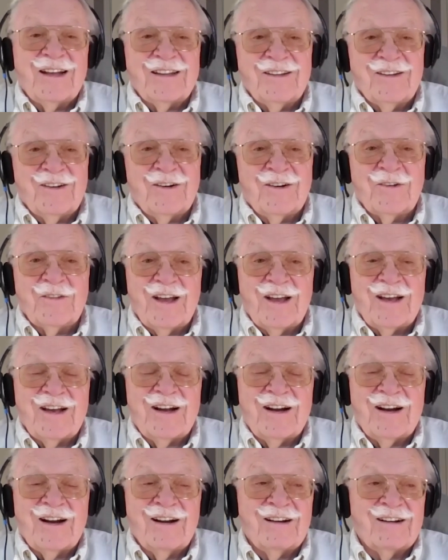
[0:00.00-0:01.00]
No, they
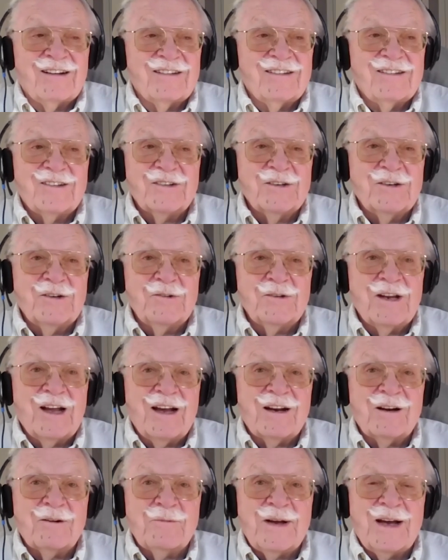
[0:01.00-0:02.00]
are. There's no
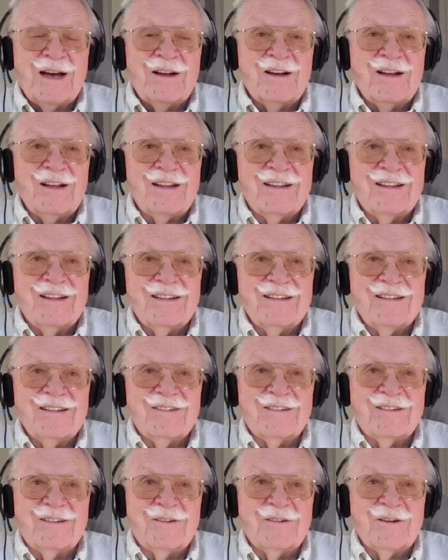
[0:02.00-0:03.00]
doubt about it.
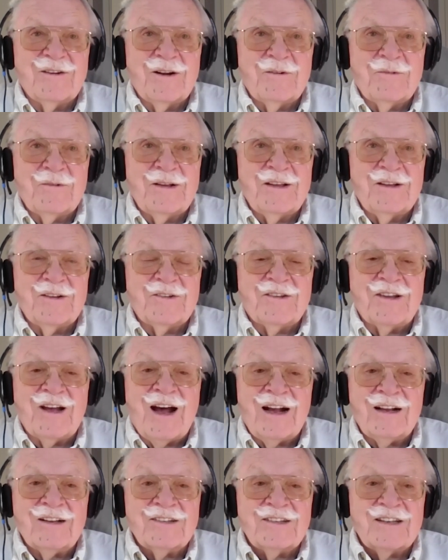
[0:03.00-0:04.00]
There's no doubt about it.
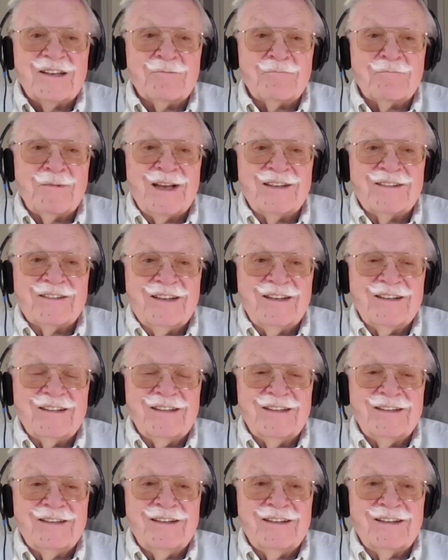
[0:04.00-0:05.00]
Toxic
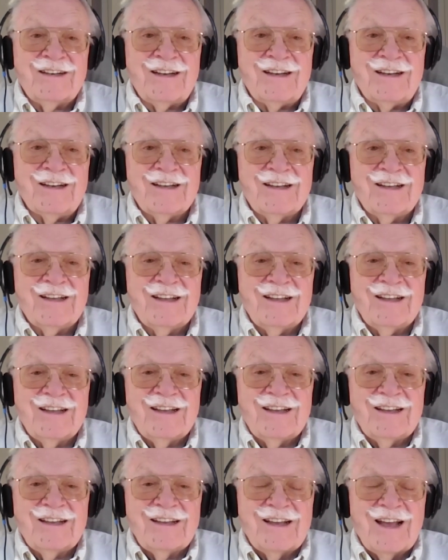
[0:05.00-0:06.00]
masculinity.
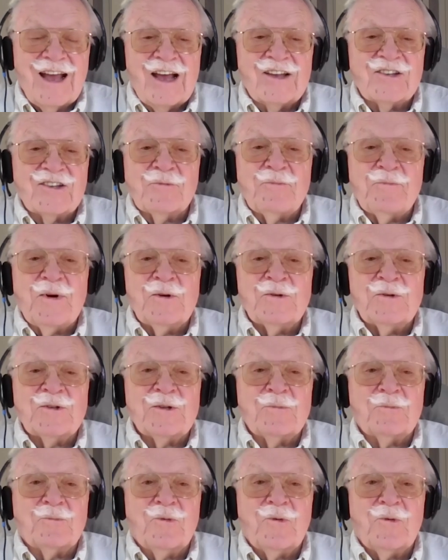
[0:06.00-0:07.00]
As opposed
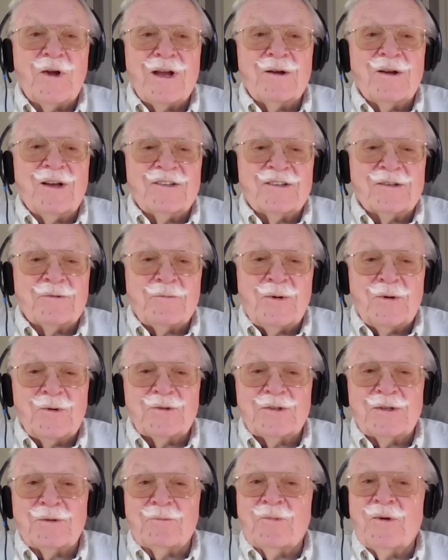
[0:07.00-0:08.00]

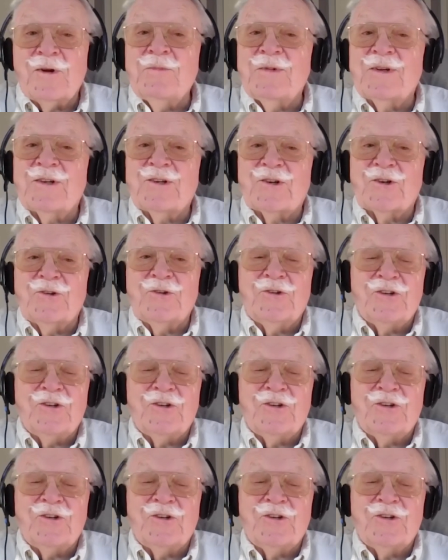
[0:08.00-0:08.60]
to premature